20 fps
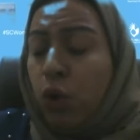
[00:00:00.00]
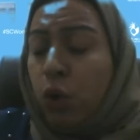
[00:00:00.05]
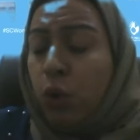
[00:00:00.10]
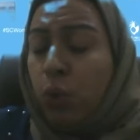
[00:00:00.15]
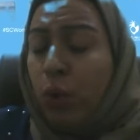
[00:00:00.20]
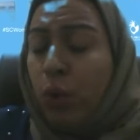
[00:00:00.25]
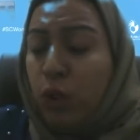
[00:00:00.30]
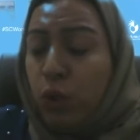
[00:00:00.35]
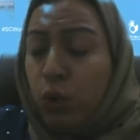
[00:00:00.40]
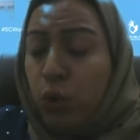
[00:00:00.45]

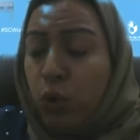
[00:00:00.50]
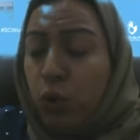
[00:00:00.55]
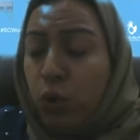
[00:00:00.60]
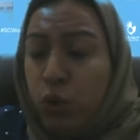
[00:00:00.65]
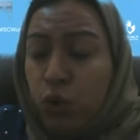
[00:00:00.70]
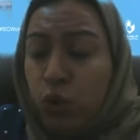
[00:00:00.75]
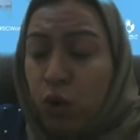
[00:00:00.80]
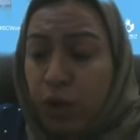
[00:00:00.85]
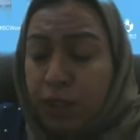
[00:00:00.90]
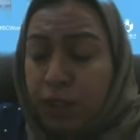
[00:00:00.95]
when you
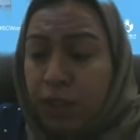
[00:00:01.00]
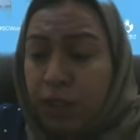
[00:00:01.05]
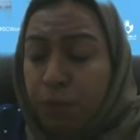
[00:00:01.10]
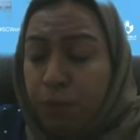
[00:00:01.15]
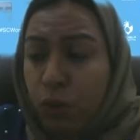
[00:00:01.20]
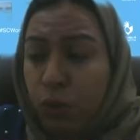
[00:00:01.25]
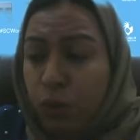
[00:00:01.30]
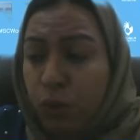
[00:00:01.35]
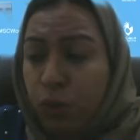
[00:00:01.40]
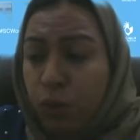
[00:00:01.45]
start up,
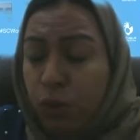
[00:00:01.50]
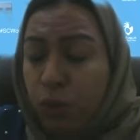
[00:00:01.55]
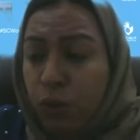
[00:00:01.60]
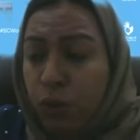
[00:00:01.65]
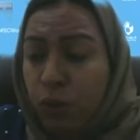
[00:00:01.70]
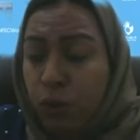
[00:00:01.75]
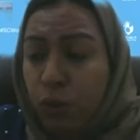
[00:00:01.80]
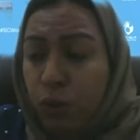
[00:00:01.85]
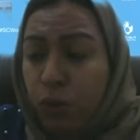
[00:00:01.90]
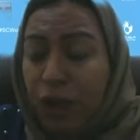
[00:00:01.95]

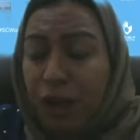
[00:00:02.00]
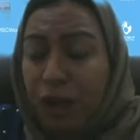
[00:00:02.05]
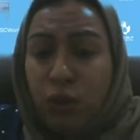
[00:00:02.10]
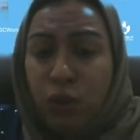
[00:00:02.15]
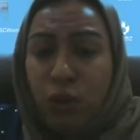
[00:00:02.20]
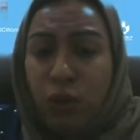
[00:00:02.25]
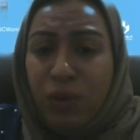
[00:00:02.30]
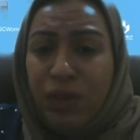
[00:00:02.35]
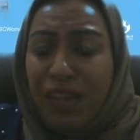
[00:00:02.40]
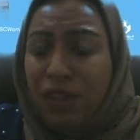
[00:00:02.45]
you come
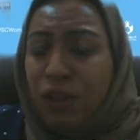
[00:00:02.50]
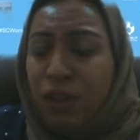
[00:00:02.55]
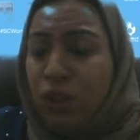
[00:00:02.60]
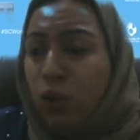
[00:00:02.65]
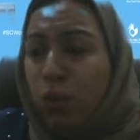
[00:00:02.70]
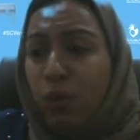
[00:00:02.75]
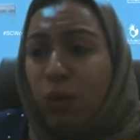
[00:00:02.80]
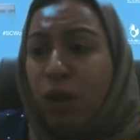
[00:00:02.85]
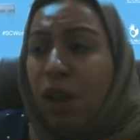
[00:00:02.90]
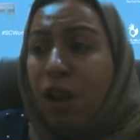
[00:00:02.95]
to know that
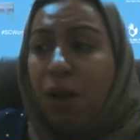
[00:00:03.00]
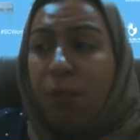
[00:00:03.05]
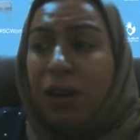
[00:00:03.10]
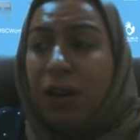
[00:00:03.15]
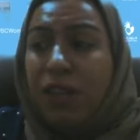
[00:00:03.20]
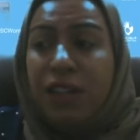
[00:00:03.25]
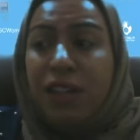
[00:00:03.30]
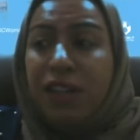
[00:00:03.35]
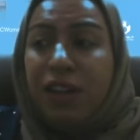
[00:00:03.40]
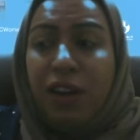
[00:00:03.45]
no, my
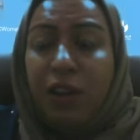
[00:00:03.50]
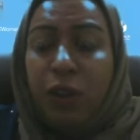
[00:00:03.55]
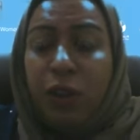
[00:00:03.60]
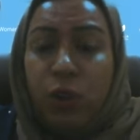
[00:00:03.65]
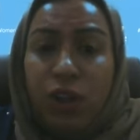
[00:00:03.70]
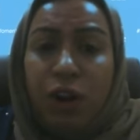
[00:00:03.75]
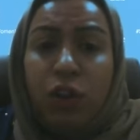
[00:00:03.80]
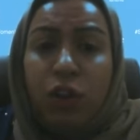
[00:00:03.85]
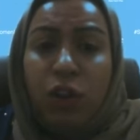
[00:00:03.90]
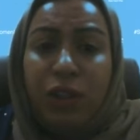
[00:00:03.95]
scenarios
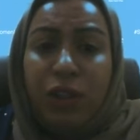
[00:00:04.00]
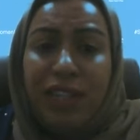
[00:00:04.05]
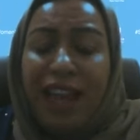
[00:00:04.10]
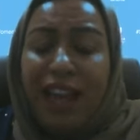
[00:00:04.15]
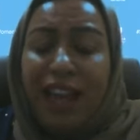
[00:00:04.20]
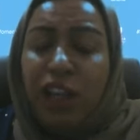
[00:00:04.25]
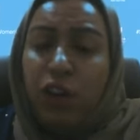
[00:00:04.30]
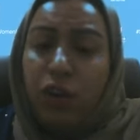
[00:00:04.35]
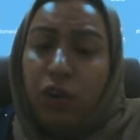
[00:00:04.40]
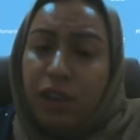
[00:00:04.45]
are not
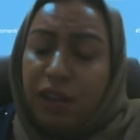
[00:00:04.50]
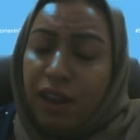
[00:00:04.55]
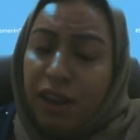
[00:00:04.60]
accurate.